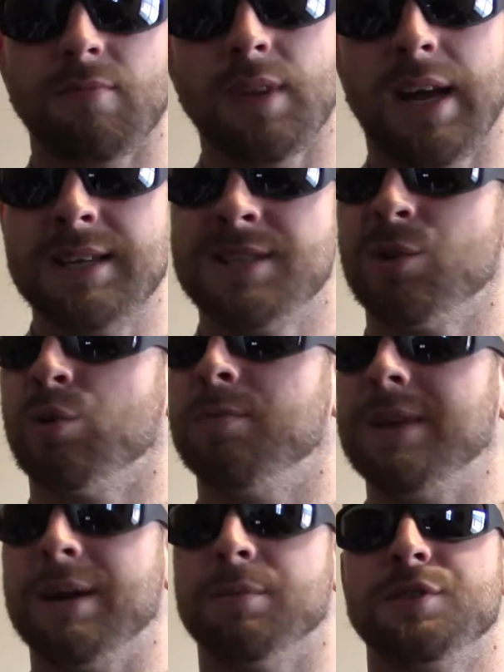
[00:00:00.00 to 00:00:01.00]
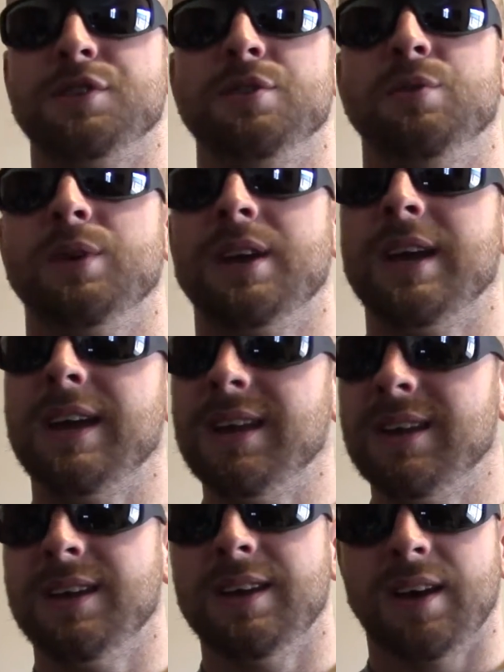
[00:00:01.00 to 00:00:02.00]
I still will be able to do
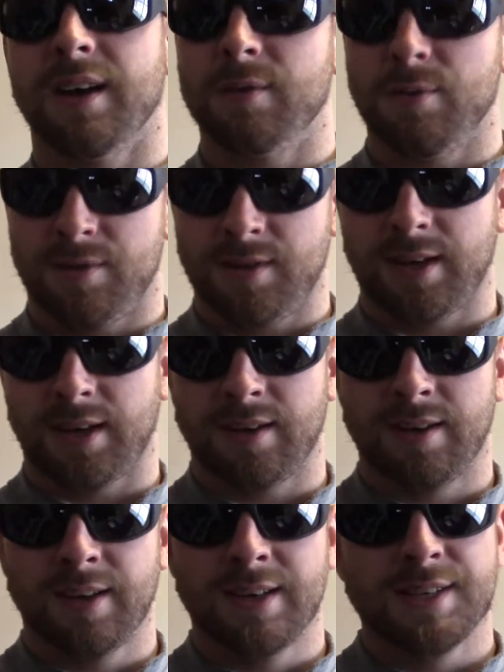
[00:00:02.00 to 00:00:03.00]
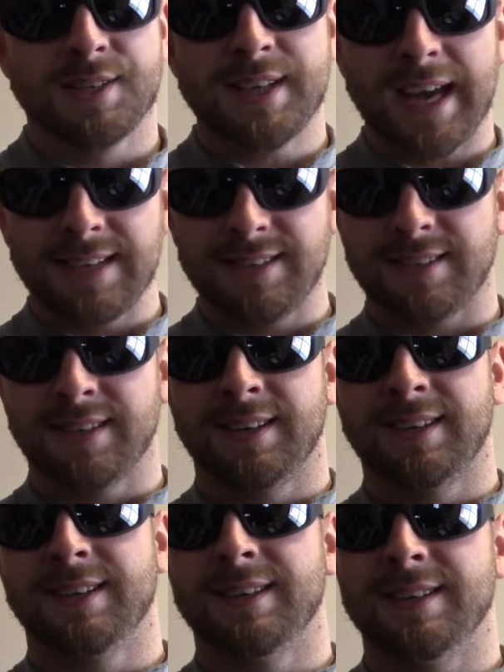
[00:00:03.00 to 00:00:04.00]
any other thing. Sight
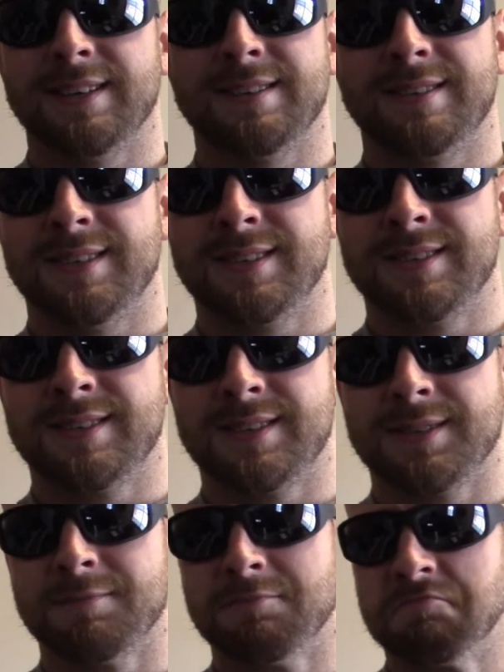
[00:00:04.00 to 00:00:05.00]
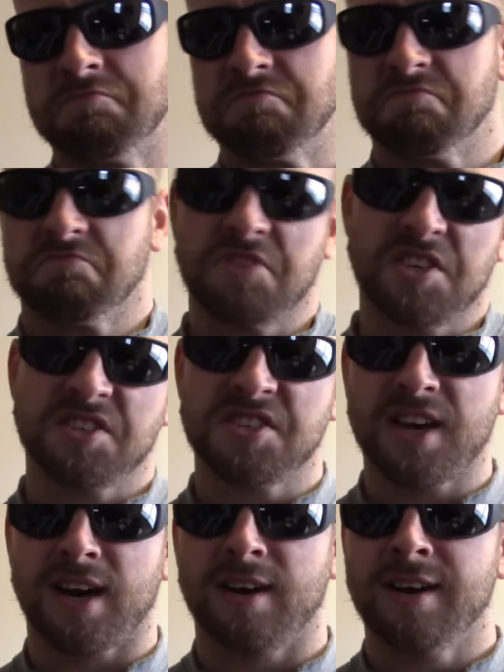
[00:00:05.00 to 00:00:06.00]
is just, it's
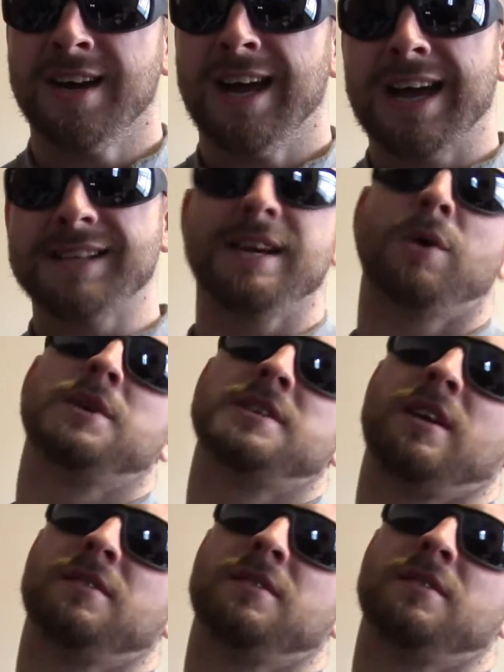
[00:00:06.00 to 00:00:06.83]
there. As I always tell